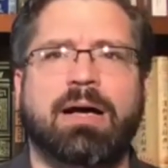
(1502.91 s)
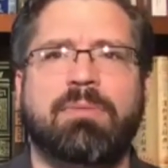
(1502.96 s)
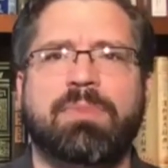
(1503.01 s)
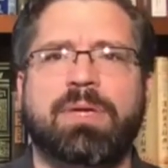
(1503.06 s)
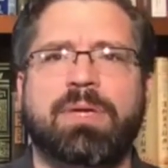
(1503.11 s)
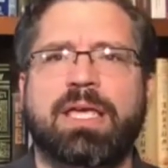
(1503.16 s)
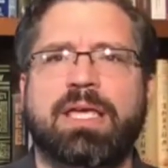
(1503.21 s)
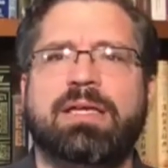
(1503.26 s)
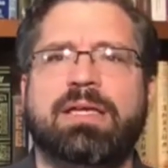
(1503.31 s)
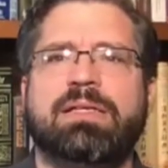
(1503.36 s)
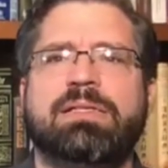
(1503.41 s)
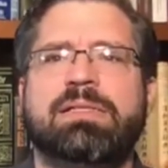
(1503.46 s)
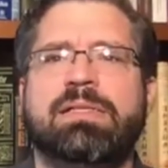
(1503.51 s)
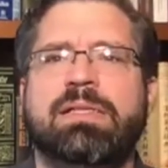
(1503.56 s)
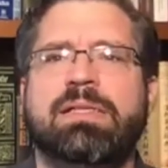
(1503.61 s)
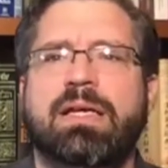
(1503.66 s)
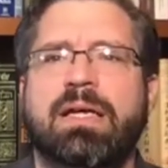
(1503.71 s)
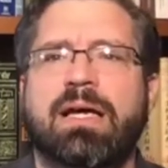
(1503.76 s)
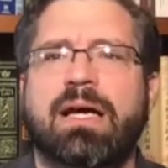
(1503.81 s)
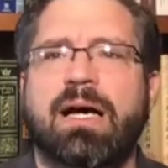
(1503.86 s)
He is
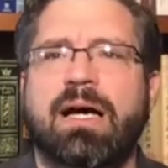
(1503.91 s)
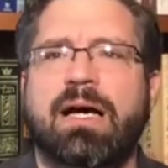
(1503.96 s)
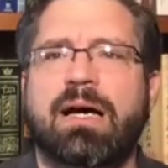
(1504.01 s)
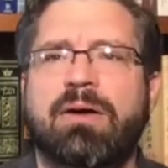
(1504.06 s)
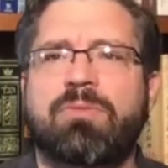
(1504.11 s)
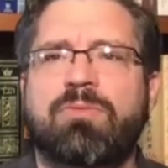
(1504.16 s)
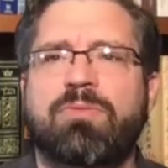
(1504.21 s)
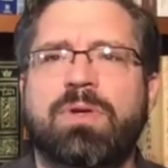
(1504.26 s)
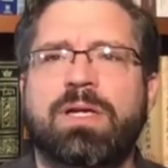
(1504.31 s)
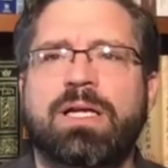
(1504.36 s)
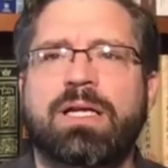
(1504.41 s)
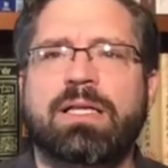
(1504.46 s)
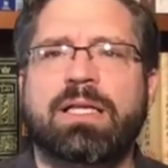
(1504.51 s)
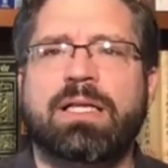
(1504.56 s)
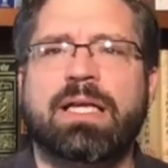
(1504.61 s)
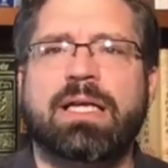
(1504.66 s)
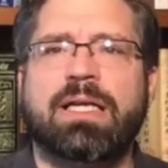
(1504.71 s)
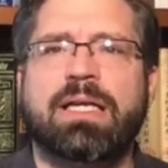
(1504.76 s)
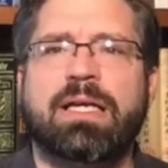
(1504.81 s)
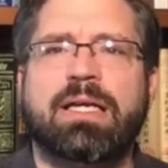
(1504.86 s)

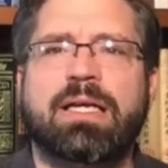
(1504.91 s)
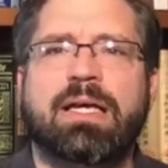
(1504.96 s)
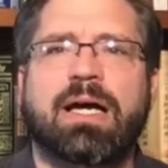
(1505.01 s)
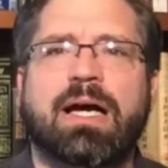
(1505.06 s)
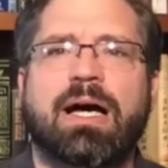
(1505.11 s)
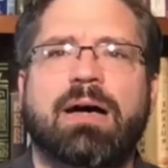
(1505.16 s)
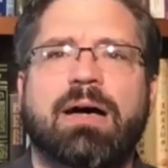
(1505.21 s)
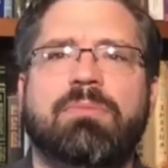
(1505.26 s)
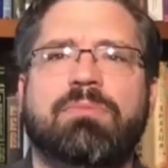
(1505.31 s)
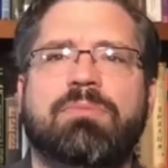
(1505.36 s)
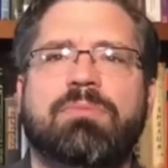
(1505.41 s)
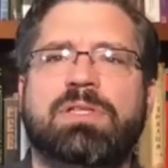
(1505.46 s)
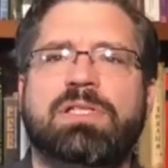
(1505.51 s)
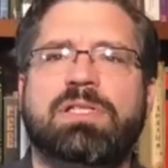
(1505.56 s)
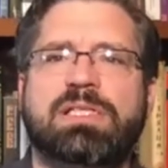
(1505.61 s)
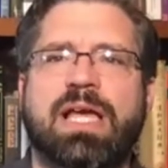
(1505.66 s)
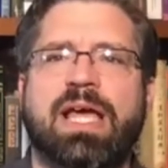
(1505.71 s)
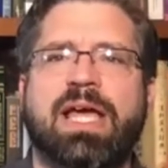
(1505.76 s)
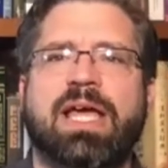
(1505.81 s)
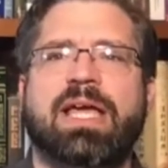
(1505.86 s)
really
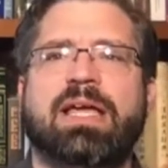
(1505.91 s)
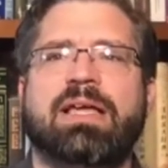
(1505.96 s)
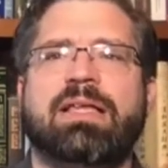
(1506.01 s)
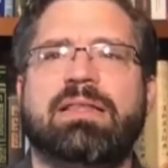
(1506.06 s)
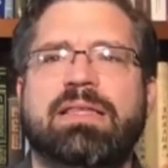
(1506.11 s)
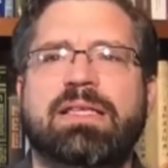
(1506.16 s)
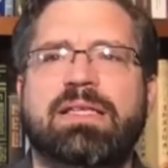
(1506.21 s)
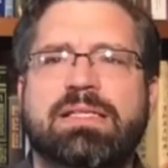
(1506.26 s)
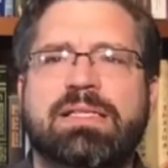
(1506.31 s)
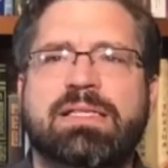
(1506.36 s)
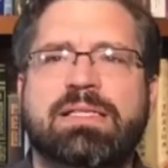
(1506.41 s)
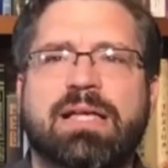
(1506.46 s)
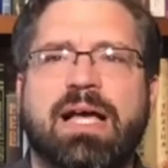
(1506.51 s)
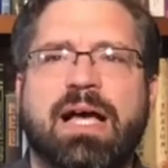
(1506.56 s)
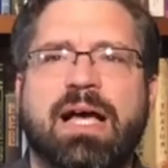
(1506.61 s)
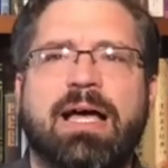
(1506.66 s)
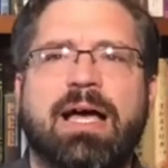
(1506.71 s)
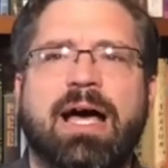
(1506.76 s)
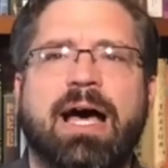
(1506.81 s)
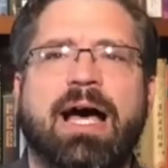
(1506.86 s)
saying, "This is
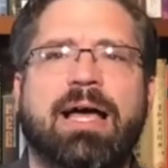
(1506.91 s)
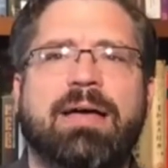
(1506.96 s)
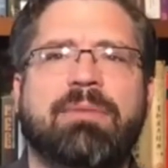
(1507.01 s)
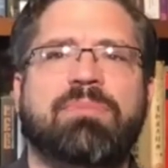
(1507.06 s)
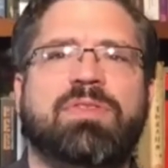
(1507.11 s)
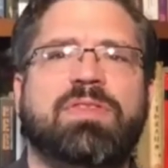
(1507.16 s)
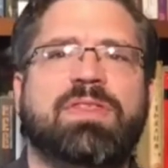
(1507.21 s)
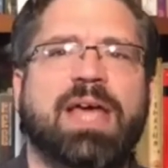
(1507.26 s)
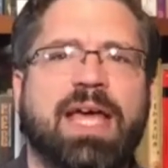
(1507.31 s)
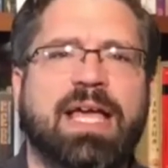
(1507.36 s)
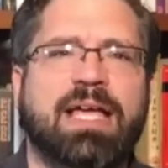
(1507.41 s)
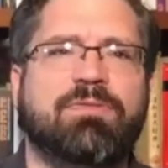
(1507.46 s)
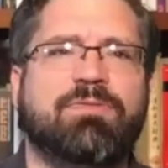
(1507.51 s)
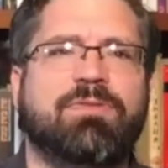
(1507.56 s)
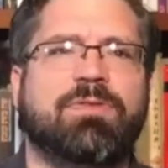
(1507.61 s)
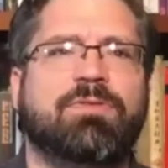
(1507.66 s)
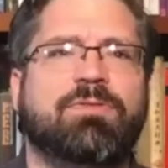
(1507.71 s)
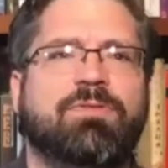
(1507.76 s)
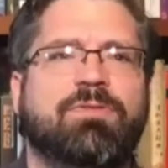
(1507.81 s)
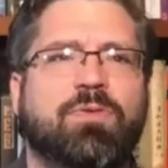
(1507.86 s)
I'm
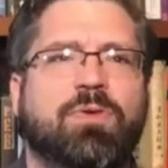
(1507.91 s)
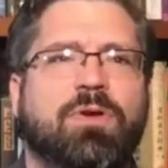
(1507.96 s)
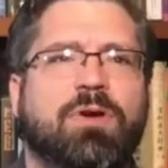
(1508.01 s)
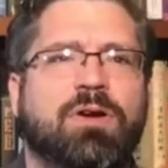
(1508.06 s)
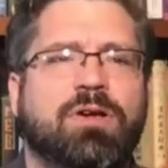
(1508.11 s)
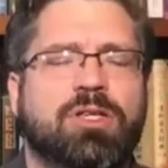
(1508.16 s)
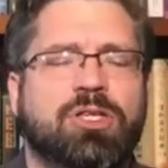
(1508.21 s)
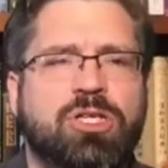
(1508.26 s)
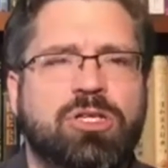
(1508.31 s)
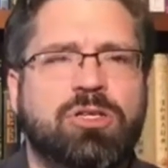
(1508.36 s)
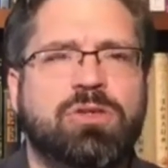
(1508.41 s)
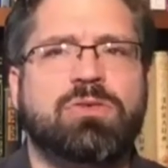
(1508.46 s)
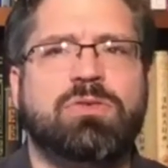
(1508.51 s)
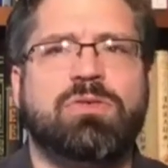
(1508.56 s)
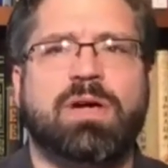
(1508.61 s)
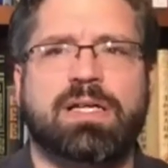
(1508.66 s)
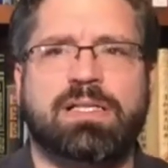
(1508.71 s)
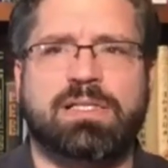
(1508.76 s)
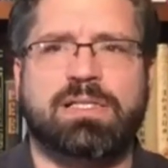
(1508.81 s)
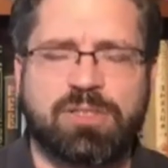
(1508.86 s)
thankful for you
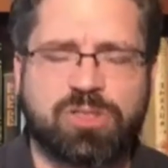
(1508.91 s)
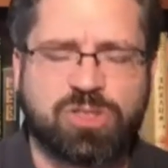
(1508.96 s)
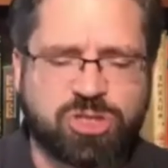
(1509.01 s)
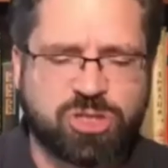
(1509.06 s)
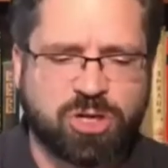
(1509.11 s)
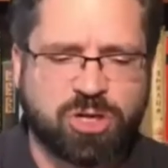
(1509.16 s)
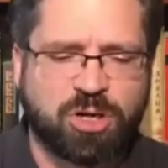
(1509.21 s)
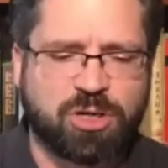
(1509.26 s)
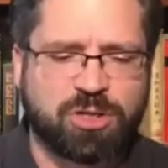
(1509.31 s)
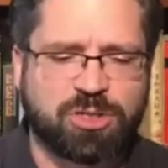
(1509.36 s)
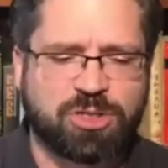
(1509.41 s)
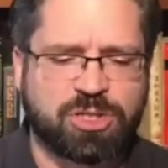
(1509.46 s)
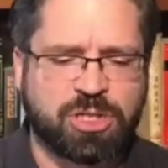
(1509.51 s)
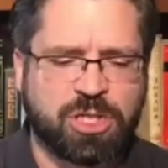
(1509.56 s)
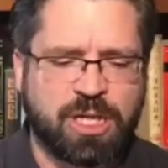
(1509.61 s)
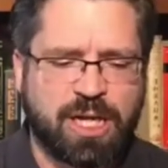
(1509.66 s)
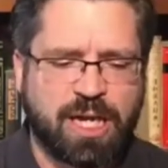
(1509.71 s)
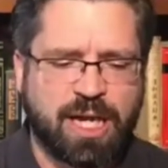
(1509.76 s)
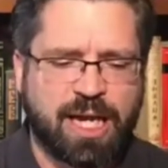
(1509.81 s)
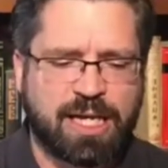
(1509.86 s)
as a church,
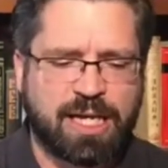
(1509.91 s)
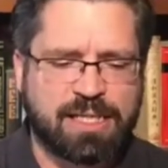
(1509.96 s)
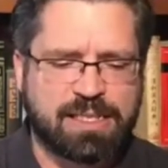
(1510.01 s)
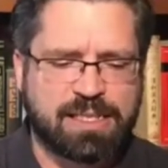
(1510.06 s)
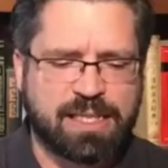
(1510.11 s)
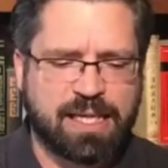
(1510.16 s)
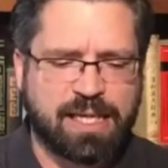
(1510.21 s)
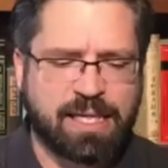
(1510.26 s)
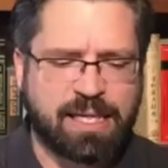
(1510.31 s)
as a